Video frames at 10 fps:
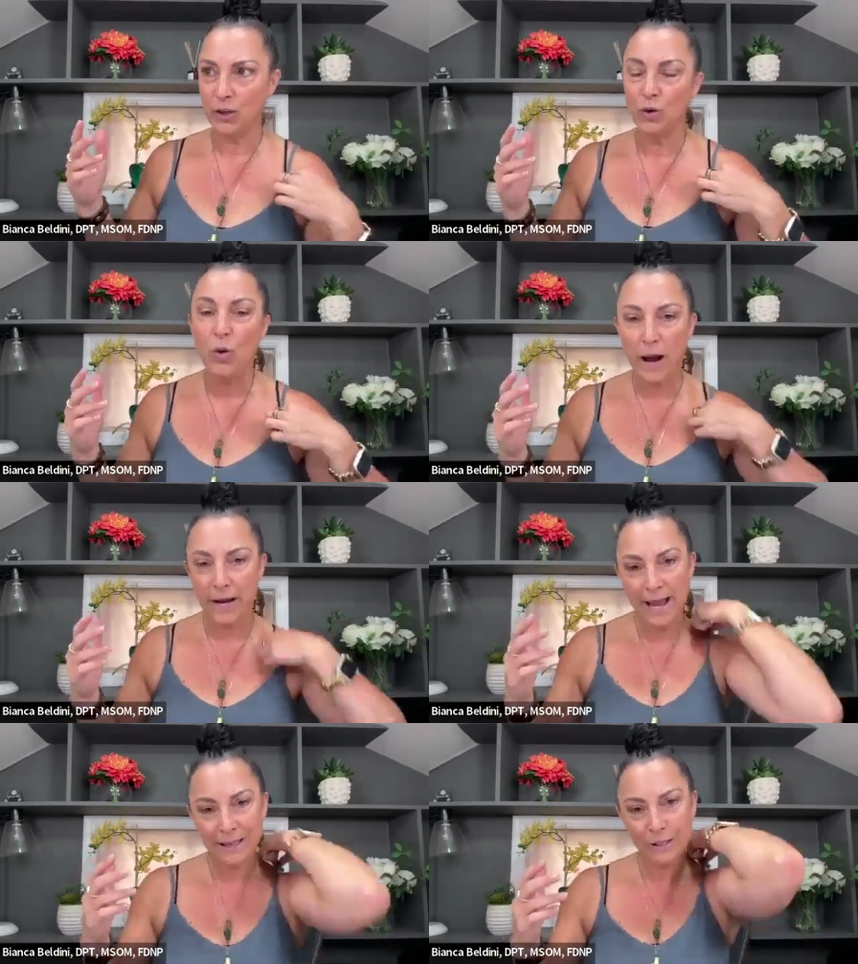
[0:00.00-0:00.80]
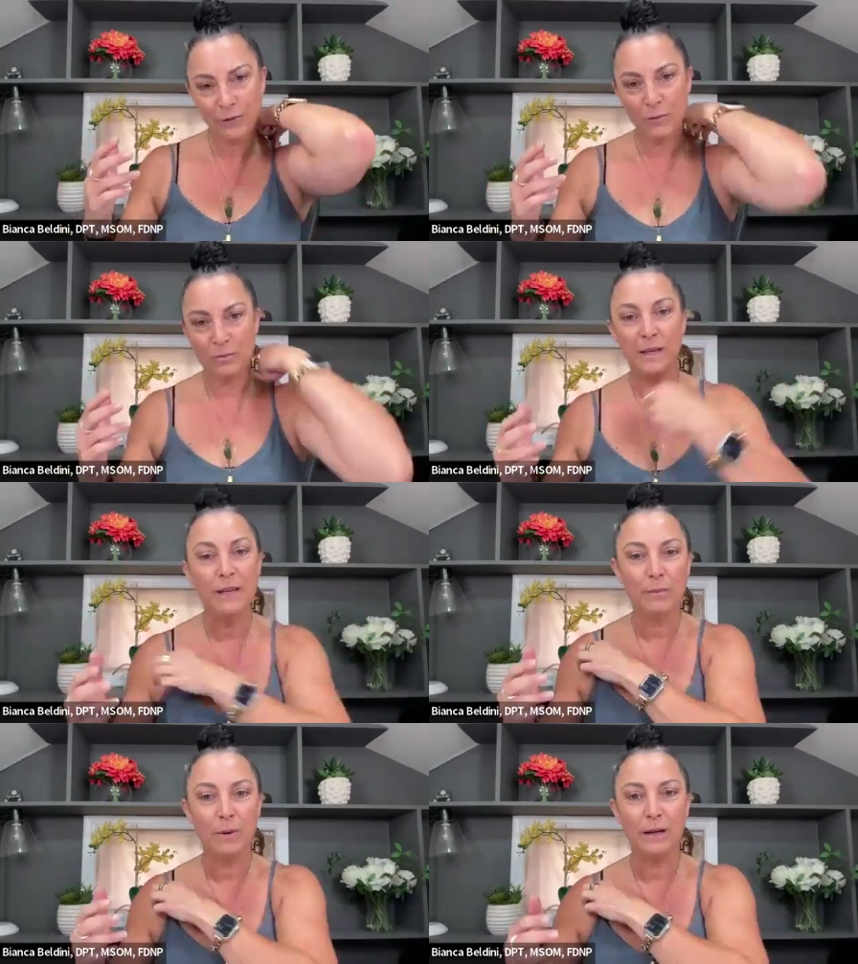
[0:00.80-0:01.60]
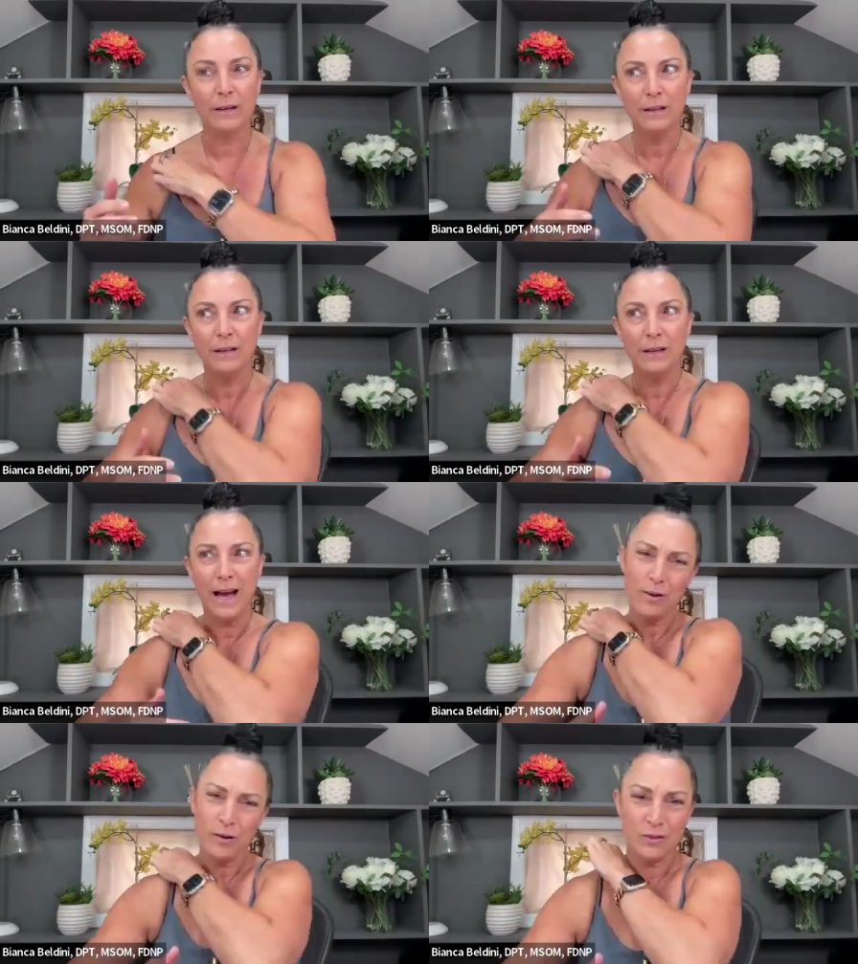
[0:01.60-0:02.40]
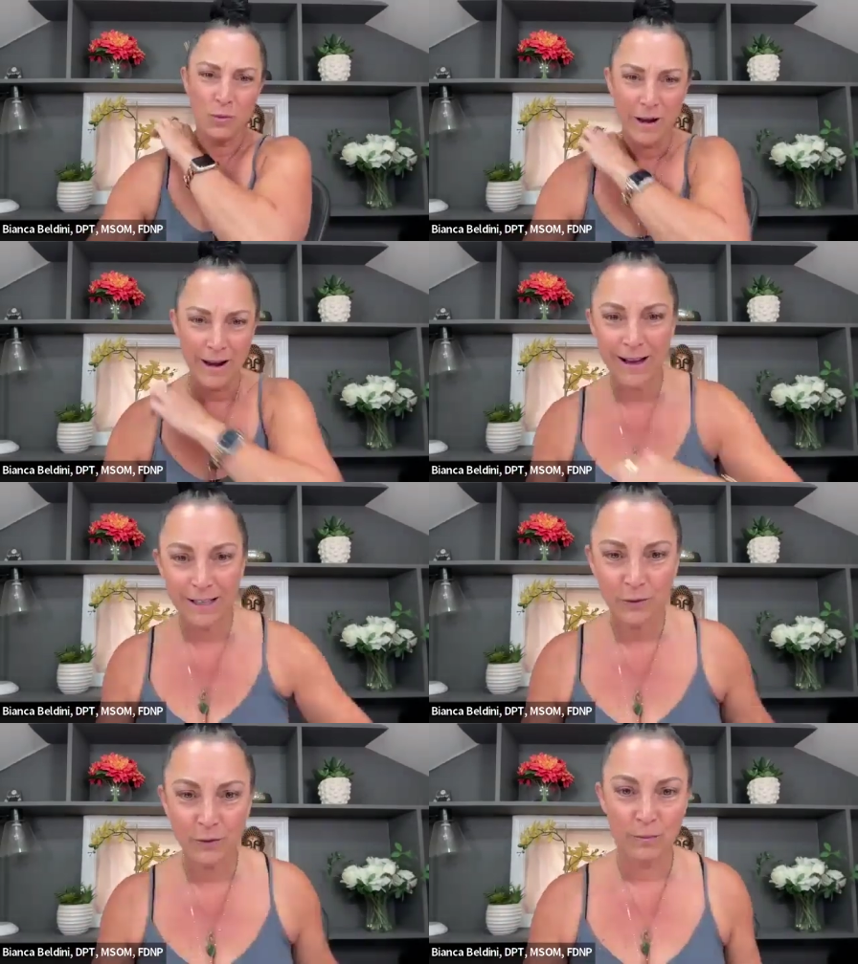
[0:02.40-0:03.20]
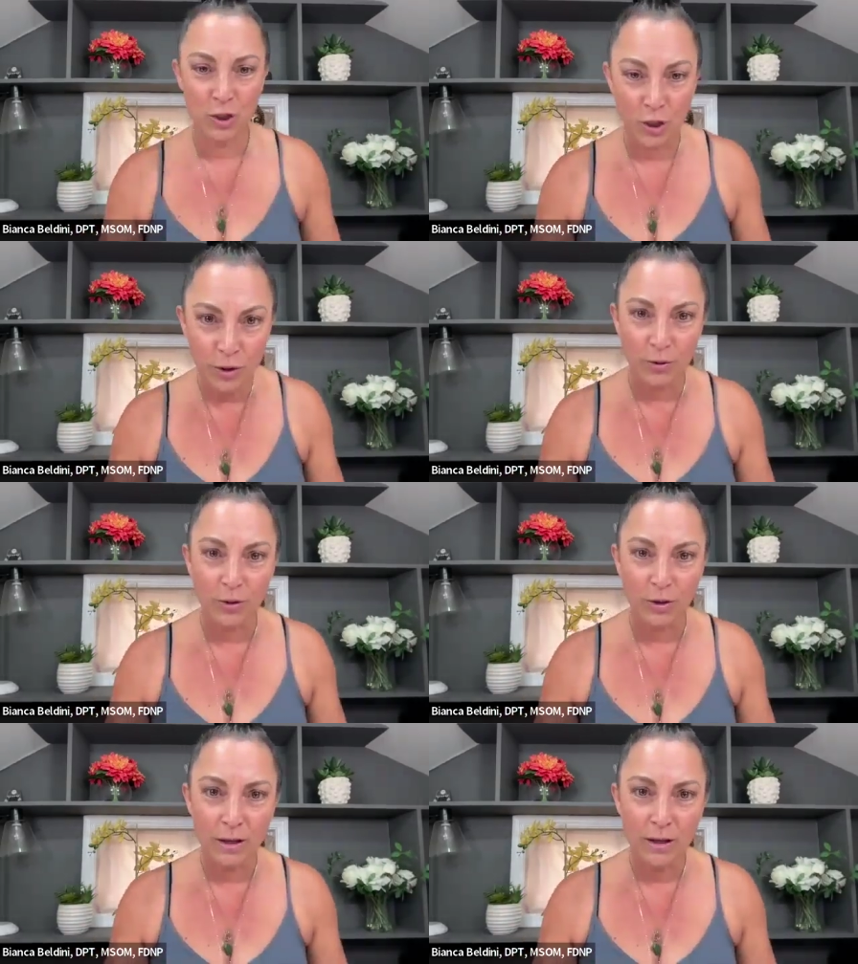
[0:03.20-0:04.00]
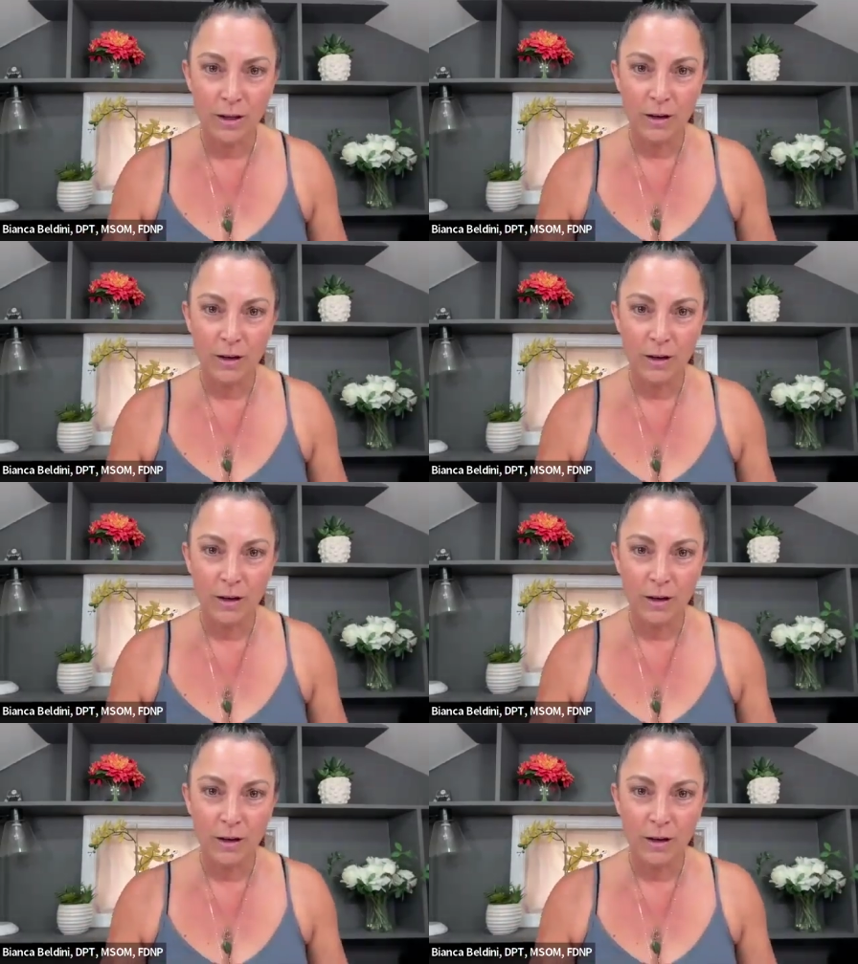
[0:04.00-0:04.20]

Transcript: like, you want X from me, but I also want X from you.